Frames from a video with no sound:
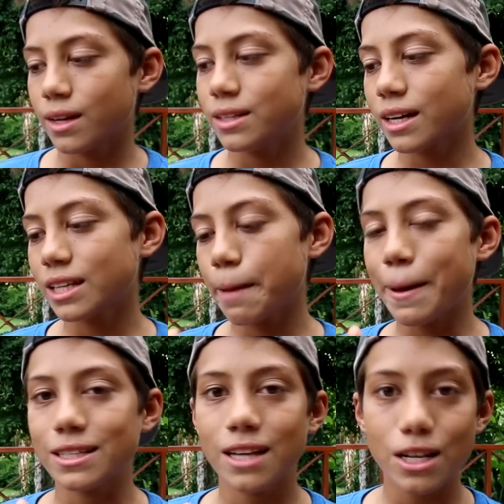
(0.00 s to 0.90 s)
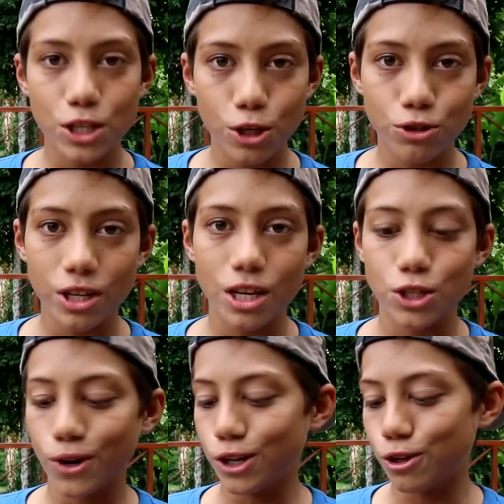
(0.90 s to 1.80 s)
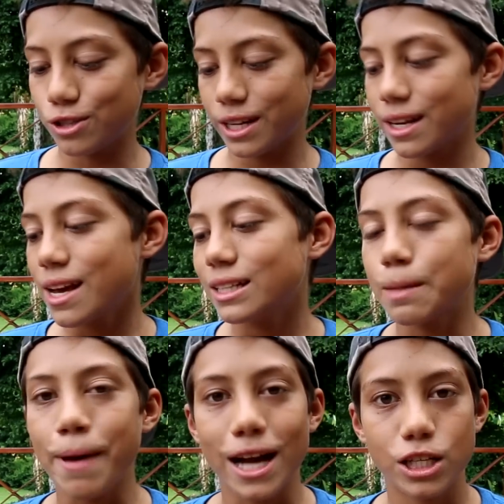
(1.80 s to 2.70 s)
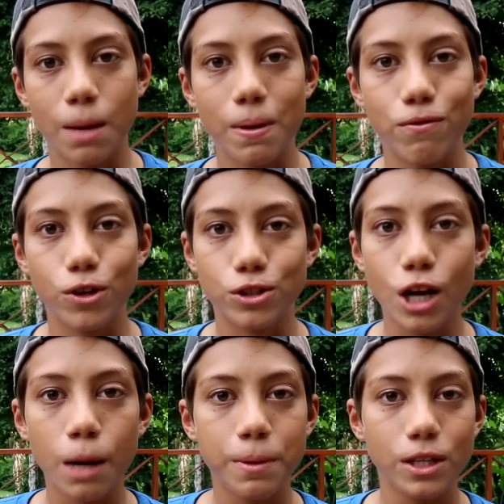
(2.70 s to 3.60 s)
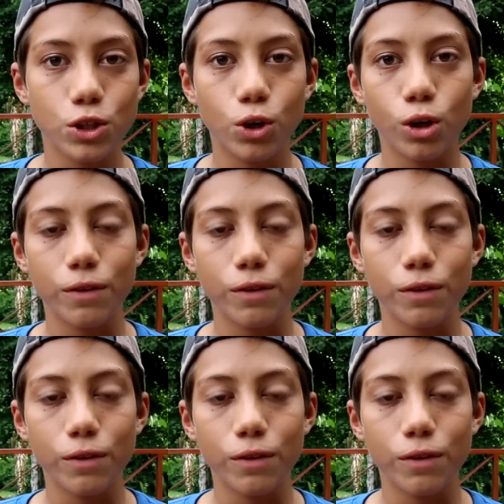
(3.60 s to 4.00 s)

Duct tape has tons of uses. You can use it to patch up if your tarp gets a hole,